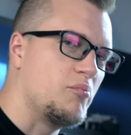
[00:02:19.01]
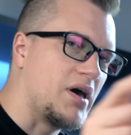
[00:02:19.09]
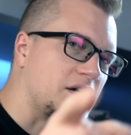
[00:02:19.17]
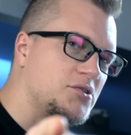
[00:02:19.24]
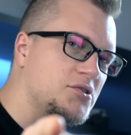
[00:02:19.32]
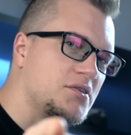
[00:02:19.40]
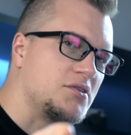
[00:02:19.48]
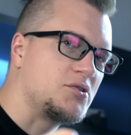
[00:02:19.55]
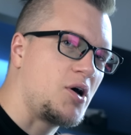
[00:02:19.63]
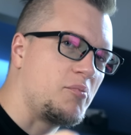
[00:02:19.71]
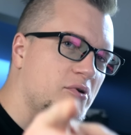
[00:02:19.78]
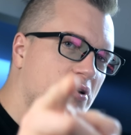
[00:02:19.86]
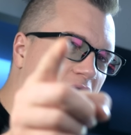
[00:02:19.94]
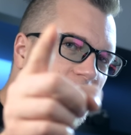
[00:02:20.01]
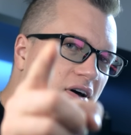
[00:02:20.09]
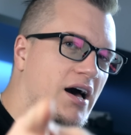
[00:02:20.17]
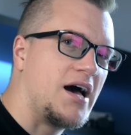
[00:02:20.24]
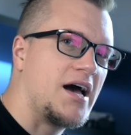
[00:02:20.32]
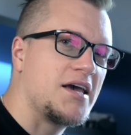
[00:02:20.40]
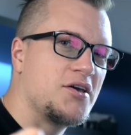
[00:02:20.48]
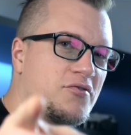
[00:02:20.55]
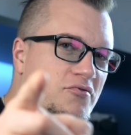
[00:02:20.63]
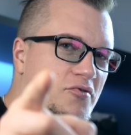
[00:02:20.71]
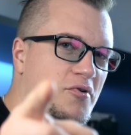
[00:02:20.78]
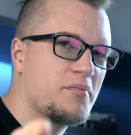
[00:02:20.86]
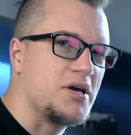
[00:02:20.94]
Back to the topic of high
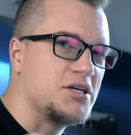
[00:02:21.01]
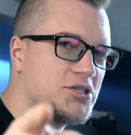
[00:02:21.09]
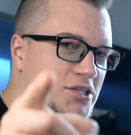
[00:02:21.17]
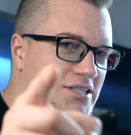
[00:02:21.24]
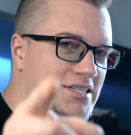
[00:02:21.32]
information